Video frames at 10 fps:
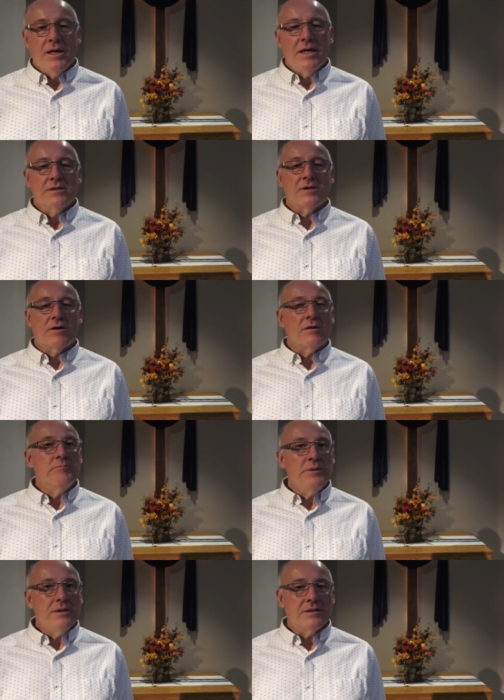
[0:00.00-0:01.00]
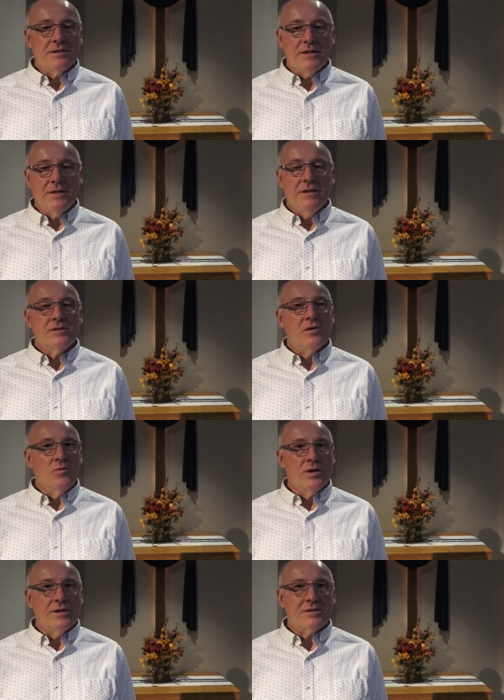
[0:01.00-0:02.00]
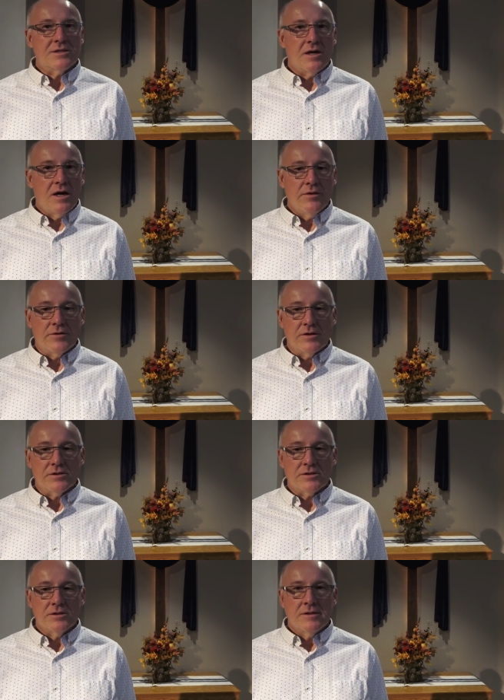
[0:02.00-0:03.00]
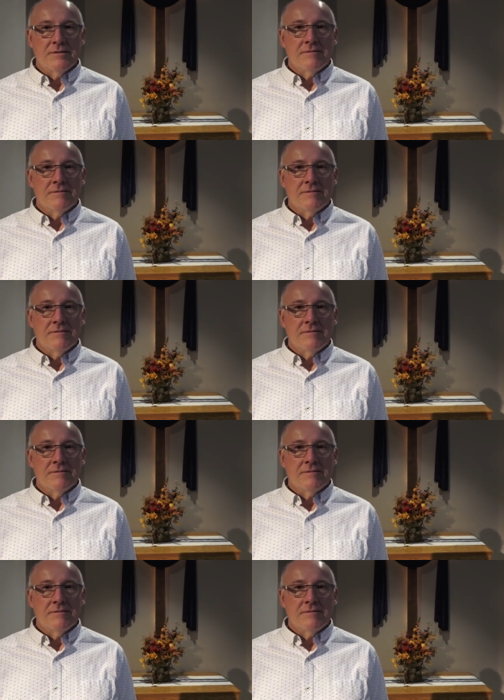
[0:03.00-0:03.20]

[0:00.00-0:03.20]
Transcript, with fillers: is our ability to witness to others.